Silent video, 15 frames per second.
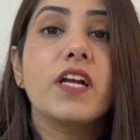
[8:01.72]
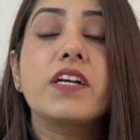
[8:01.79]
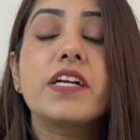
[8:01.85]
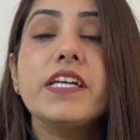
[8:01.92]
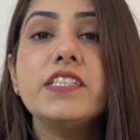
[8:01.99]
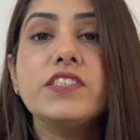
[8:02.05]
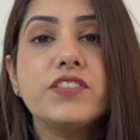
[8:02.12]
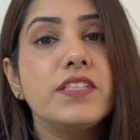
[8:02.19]

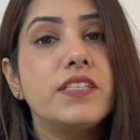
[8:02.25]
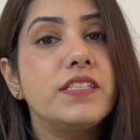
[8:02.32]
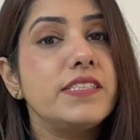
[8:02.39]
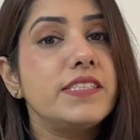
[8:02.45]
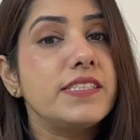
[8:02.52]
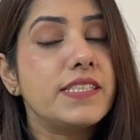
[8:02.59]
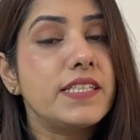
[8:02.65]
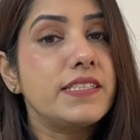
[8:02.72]

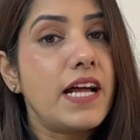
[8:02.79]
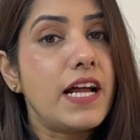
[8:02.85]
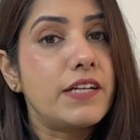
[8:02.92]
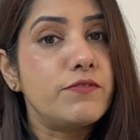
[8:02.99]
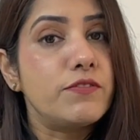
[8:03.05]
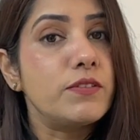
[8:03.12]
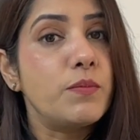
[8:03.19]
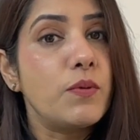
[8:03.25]
Occasionally is an
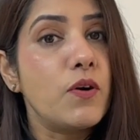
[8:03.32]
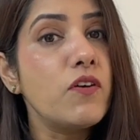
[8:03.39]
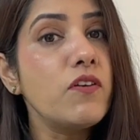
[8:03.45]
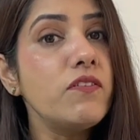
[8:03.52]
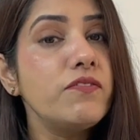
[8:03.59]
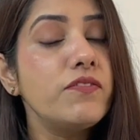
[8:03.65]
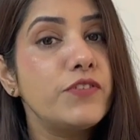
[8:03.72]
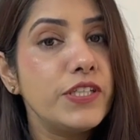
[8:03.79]
adverb
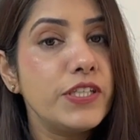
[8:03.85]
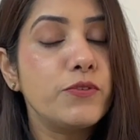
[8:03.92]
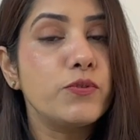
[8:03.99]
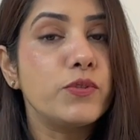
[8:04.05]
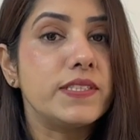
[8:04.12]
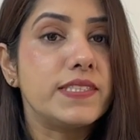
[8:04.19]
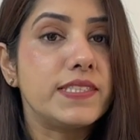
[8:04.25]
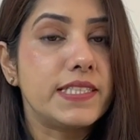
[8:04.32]
of
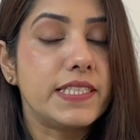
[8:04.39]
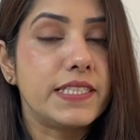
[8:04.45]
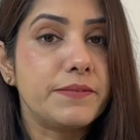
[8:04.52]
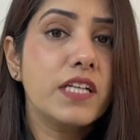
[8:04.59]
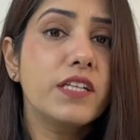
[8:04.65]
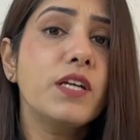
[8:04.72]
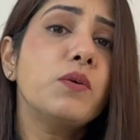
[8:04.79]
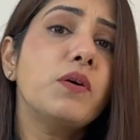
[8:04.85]
frequency.
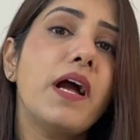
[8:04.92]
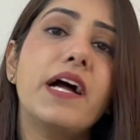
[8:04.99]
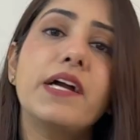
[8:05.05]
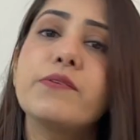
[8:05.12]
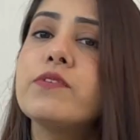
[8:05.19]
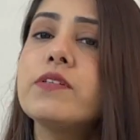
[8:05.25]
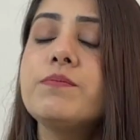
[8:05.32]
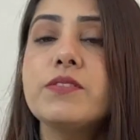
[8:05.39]
Now,
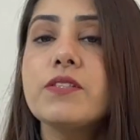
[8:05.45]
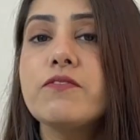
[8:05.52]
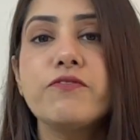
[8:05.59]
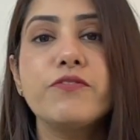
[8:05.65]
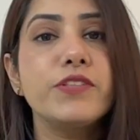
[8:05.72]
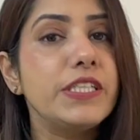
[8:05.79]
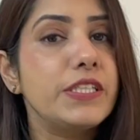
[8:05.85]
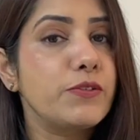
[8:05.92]
adverbs of
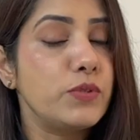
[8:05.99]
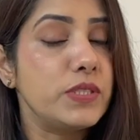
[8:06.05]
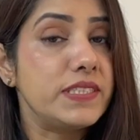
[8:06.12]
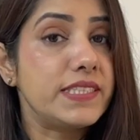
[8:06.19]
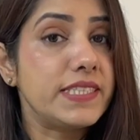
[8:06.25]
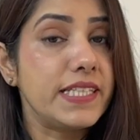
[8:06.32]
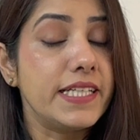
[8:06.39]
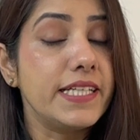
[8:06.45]

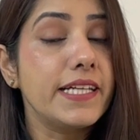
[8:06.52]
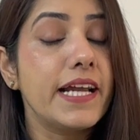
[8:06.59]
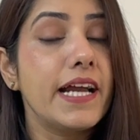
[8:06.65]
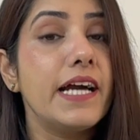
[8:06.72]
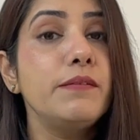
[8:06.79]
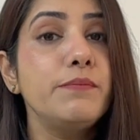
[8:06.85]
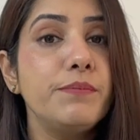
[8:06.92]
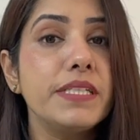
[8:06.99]
frequency
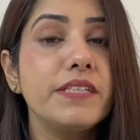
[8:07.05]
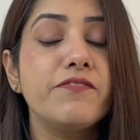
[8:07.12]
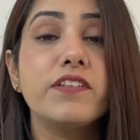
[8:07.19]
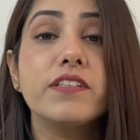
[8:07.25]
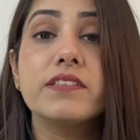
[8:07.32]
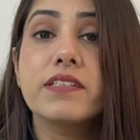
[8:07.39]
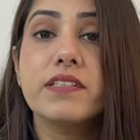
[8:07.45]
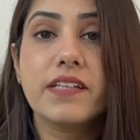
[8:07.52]
can be
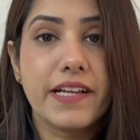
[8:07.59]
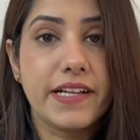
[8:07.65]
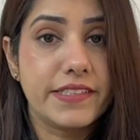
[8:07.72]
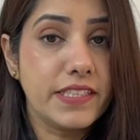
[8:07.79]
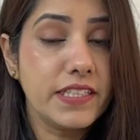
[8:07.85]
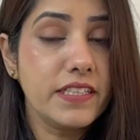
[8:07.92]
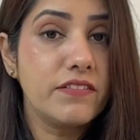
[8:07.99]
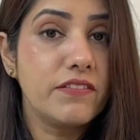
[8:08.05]
further
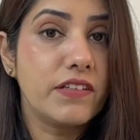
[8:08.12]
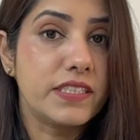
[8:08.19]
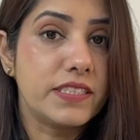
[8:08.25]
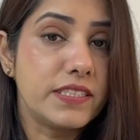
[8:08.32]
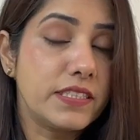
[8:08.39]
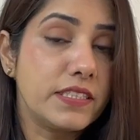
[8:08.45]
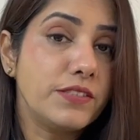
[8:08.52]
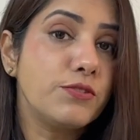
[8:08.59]

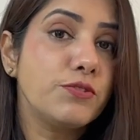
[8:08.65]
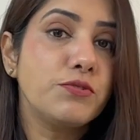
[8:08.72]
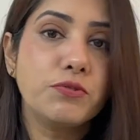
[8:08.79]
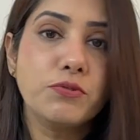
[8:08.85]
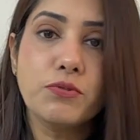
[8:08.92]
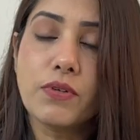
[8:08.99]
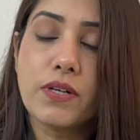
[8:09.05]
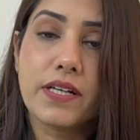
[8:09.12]
categorized into
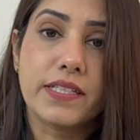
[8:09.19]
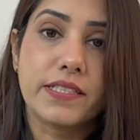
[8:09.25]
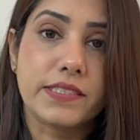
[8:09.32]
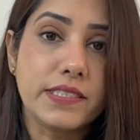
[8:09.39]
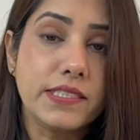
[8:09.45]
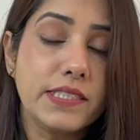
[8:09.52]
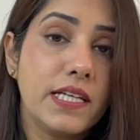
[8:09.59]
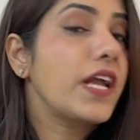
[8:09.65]
two
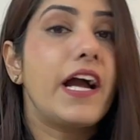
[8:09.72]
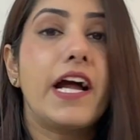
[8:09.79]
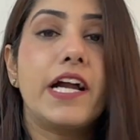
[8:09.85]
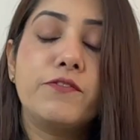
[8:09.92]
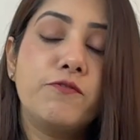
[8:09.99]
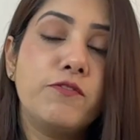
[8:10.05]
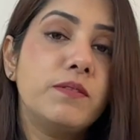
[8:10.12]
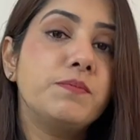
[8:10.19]
kinds.
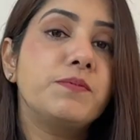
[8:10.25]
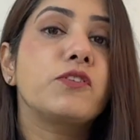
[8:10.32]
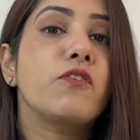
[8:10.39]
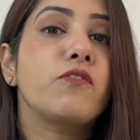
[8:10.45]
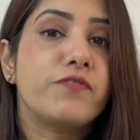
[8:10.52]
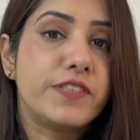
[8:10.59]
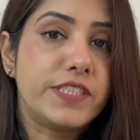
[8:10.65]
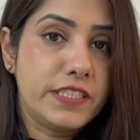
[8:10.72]
Adverbs
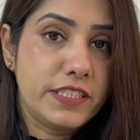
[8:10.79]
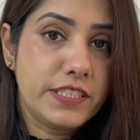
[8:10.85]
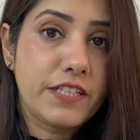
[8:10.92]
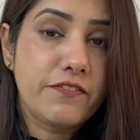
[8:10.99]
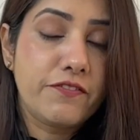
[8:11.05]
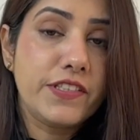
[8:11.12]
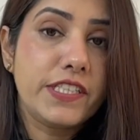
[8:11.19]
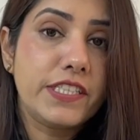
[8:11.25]
of
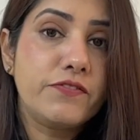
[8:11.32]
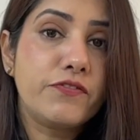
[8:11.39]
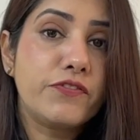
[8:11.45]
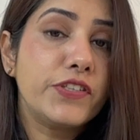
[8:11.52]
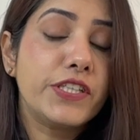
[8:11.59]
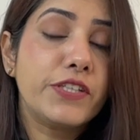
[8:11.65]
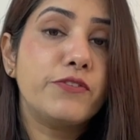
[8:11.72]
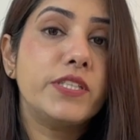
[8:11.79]
indefinite
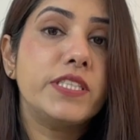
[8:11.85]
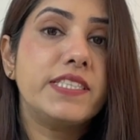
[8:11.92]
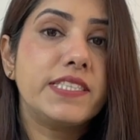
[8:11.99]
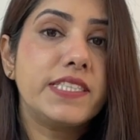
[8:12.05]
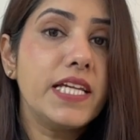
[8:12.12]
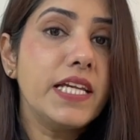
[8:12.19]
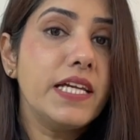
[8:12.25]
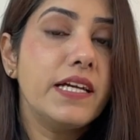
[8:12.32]

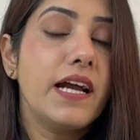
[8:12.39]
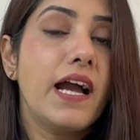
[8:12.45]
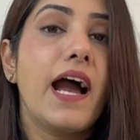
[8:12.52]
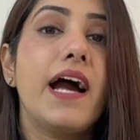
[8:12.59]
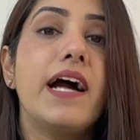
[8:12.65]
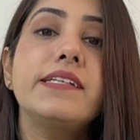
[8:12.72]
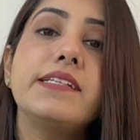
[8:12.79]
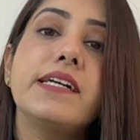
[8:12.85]
frequency
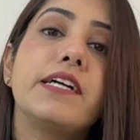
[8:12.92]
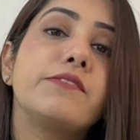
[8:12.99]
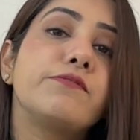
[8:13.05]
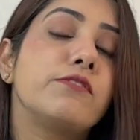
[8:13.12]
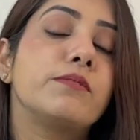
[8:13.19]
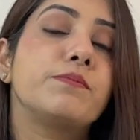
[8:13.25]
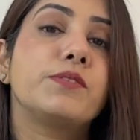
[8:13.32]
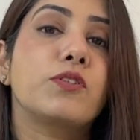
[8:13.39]
and
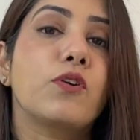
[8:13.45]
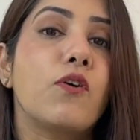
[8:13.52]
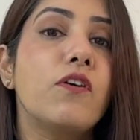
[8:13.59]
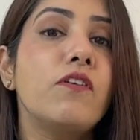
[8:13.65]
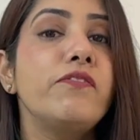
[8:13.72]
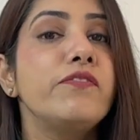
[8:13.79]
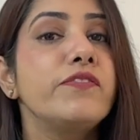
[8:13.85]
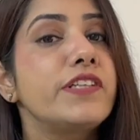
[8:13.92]
adverbs
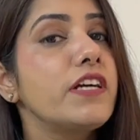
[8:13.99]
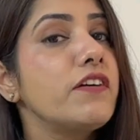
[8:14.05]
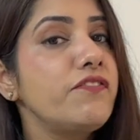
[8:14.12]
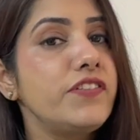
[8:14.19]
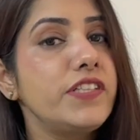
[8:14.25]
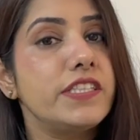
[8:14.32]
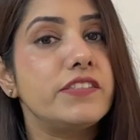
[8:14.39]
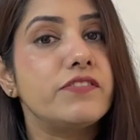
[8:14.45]
of
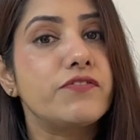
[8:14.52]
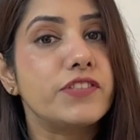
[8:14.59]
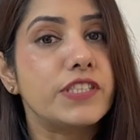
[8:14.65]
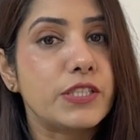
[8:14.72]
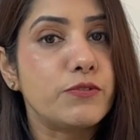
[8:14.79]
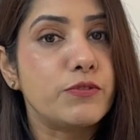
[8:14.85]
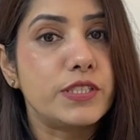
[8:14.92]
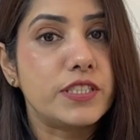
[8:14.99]
definite
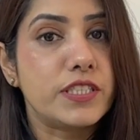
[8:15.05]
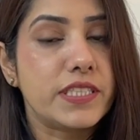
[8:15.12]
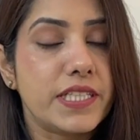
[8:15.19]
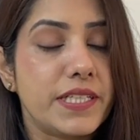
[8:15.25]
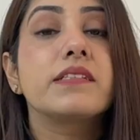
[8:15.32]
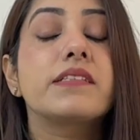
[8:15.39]
frequency.